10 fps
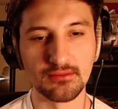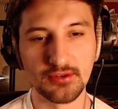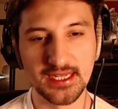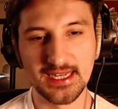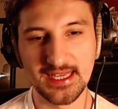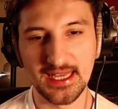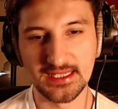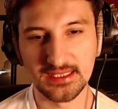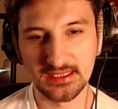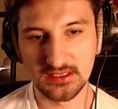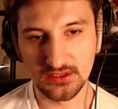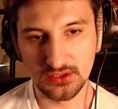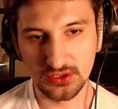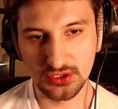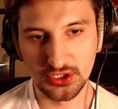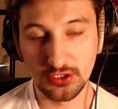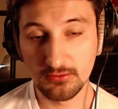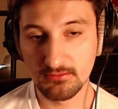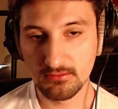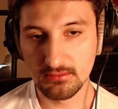we didn't get
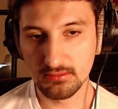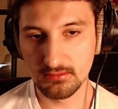too